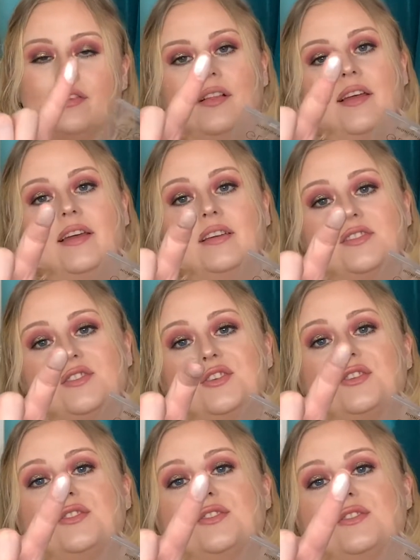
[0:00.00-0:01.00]
it's
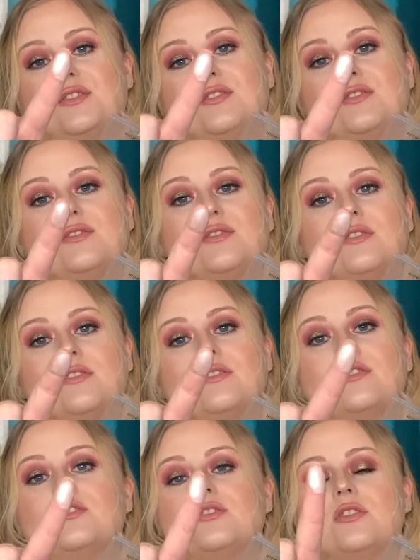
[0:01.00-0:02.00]
just
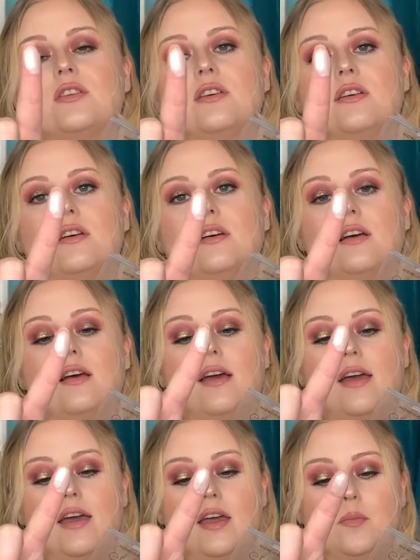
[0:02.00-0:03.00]
such
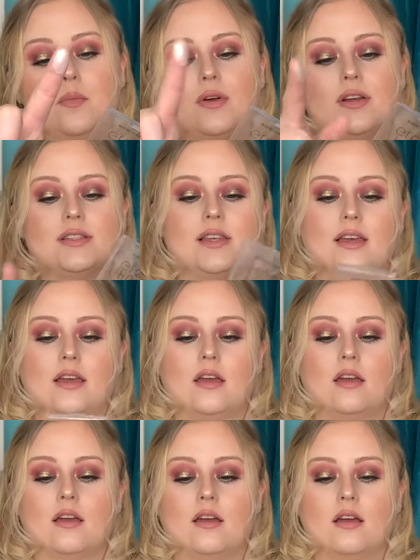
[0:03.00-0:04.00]
a pretty
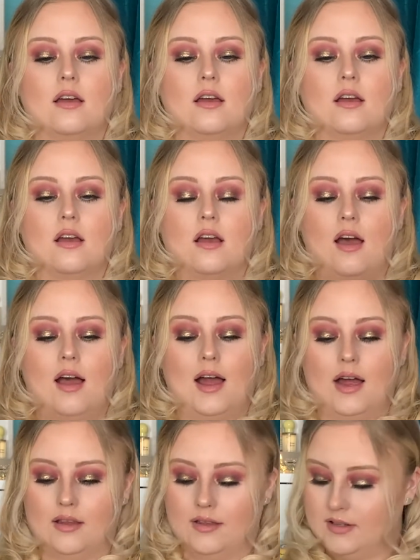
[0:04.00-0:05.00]

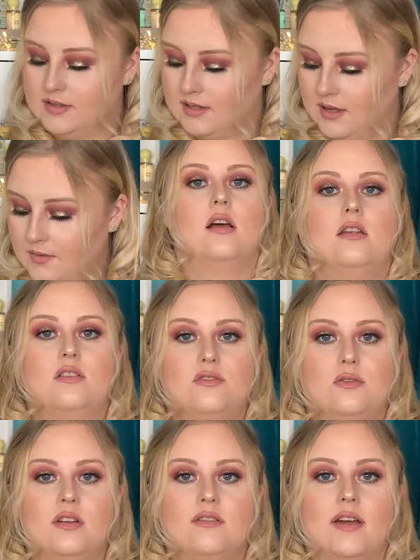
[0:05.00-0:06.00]
highlighter. Another
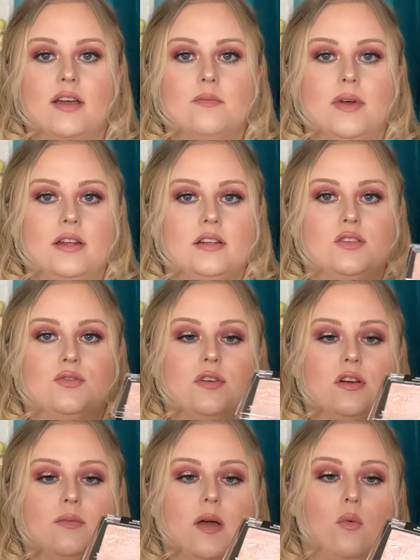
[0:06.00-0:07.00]
one I recommend is
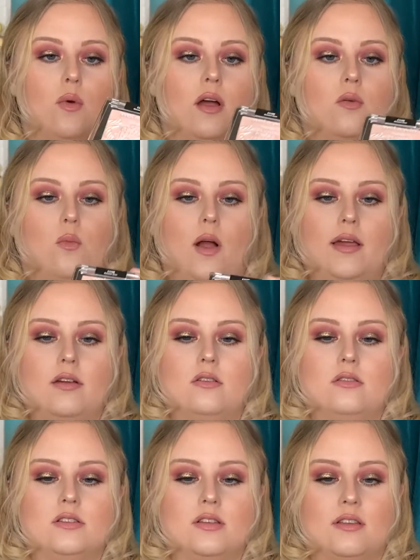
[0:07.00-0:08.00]
from Wet n
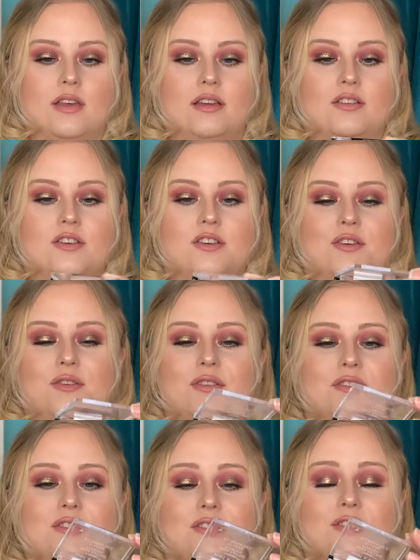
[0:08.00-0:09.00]
Wild. They do
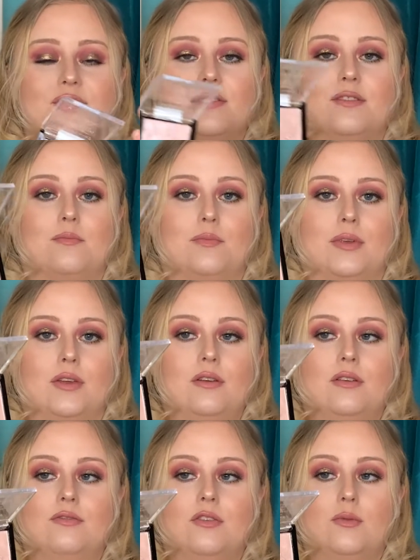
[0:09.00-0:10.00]
just
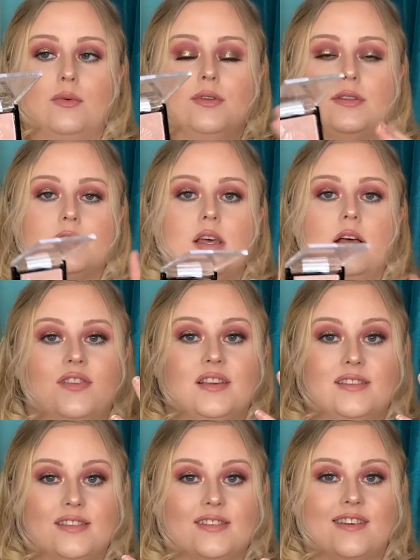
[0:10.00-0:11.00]
beautiful ones.
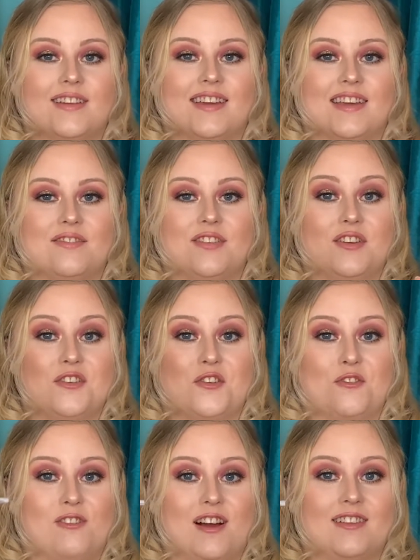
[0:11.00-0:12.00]
This is going to give you
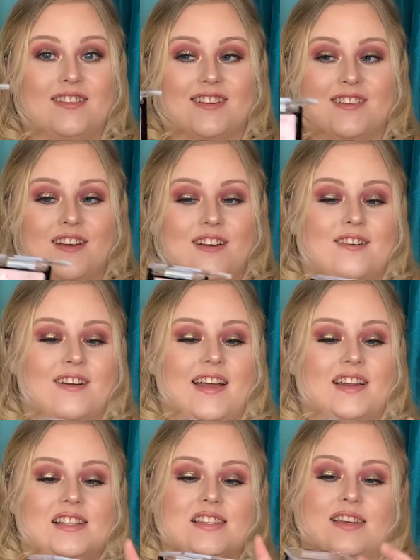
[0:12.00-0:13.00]
quite the glow,
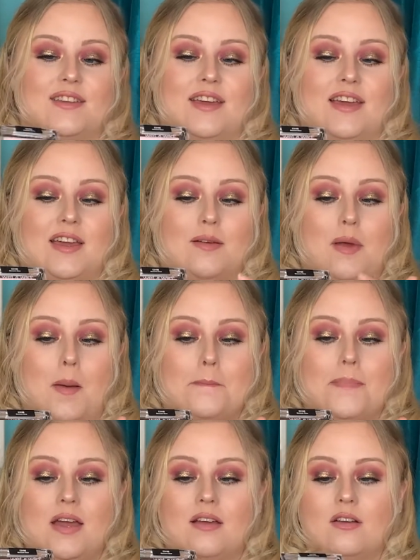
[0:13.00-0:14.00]
hence the name
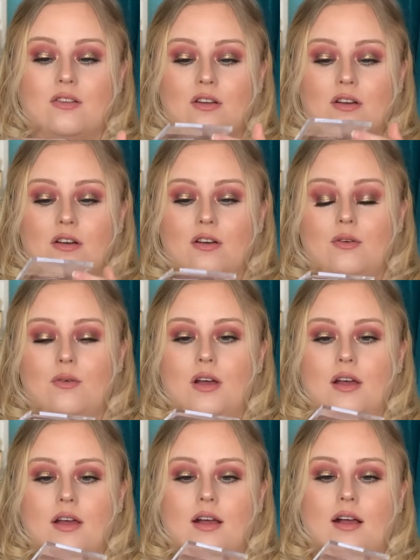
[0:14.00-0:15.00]
Mega Glow,
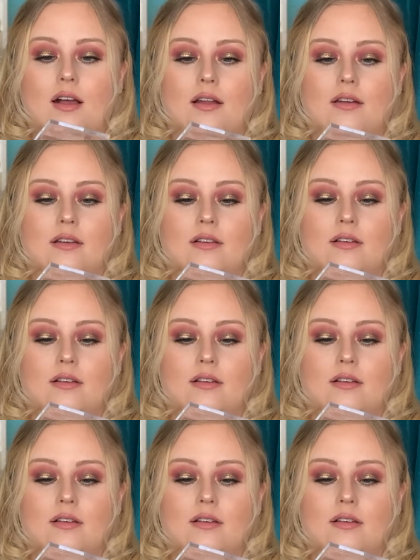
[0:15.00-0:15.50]
and